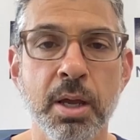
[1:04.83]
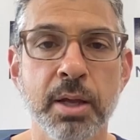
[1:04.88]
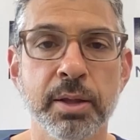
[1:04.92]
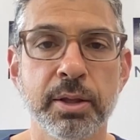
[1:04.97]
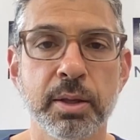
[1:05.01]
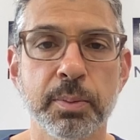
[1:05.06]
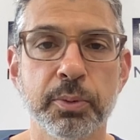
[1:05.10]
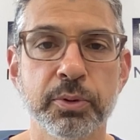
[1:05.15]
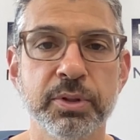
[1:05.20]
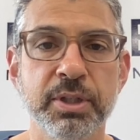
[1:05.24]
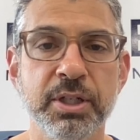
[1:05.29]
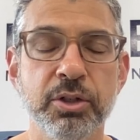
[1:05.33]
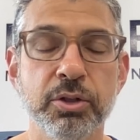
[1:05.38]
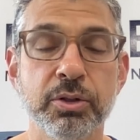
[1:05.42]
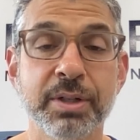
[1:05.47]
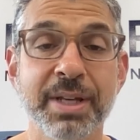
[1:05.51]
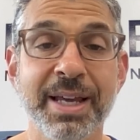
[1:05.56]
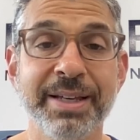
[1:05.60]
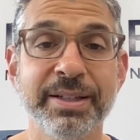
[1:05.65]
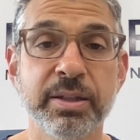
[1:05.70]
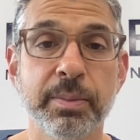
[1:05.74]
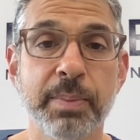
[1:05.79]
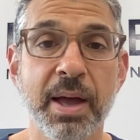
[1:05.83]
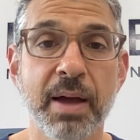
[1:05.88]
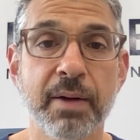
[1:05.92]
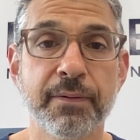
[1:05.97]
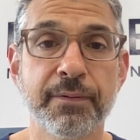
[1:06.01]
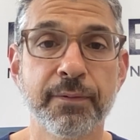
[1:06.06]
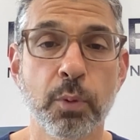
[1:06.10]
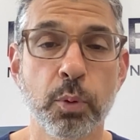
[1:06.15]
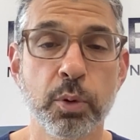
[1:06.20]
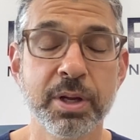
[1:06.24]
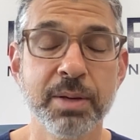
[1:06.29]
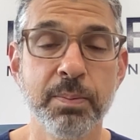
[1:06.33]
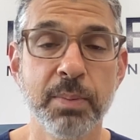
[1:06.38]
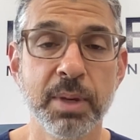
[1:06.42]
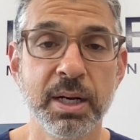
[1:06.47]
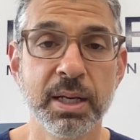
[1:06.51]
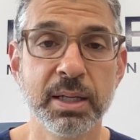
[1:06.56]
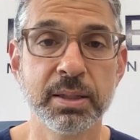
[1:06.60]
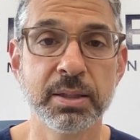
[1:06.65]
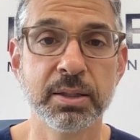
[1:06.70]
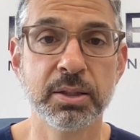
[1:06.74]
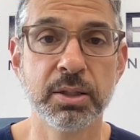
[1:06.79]
The procedure takes about 40
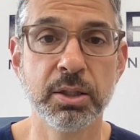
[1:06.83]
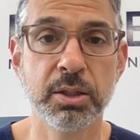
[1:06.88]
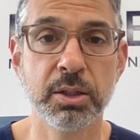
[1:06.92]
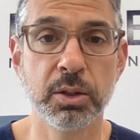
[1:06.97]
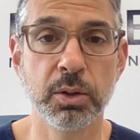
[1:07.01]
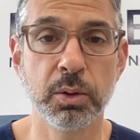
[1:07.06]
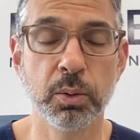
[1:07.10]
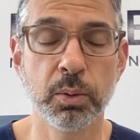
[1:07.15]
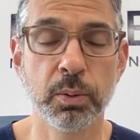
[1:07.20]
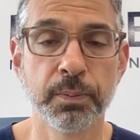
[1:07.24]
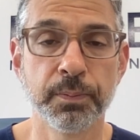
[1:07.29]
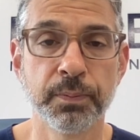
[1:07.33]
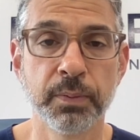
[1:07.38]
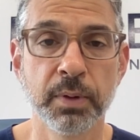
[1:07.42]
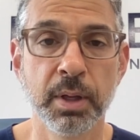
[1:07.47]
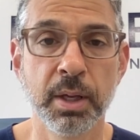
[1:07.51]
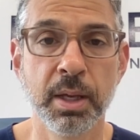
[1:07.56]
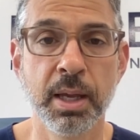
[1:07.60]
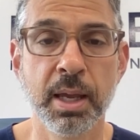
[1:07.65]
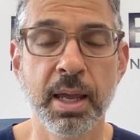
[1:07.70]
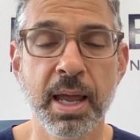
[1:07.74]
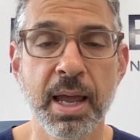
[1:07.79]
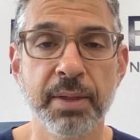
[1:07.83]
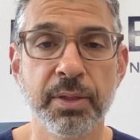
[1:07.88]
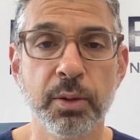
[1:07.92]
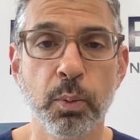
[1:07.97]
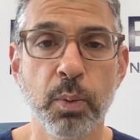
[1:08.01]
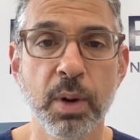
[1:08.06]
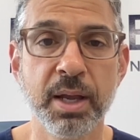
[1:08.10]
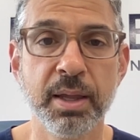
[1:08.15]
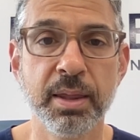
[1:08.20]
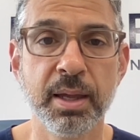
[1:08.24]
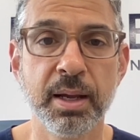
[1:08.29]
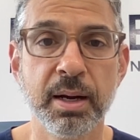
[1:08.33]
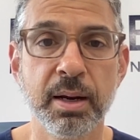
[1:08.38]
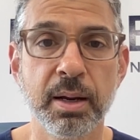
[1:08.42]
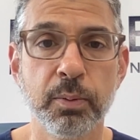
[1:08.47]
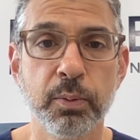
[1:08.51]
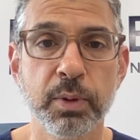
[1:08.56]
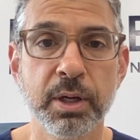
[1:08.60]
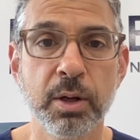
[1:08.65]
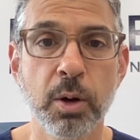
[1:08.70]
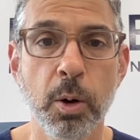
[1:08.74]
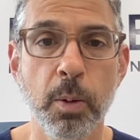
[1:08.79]
minutes to do, and the way that
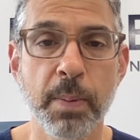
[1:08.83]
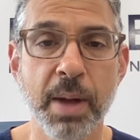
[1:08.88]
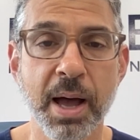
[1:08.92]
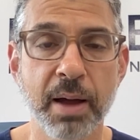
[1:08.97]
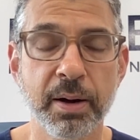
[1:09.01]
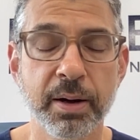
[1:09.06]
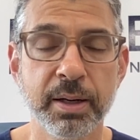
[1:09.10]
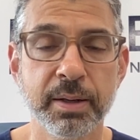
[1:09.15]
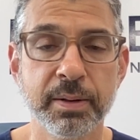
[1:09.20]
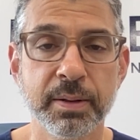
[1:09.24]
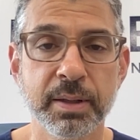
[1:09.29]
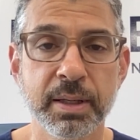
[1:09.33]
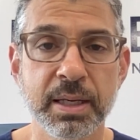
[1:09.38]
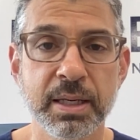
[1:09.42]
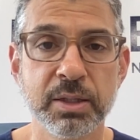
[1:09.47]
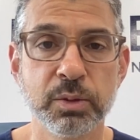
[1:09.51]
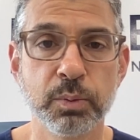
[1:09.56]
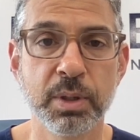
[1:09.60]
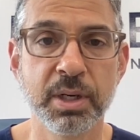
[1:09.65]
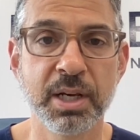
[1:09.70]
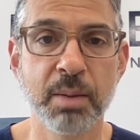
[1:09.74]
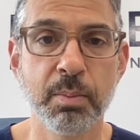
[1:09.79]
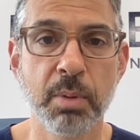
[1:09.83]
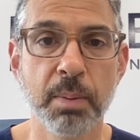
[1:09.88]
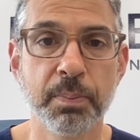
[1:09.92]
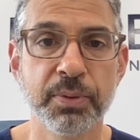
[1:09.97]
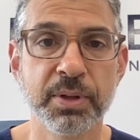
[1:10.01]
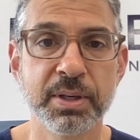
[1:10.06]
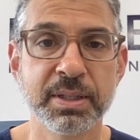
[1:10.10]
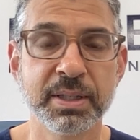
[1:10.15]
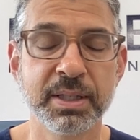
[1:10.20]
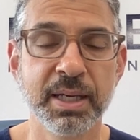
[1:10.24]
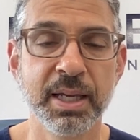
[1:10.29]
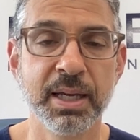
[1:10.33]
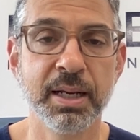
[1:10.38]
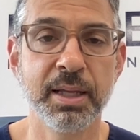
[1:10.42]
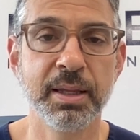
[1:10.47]
we go about it is we numb up the skin in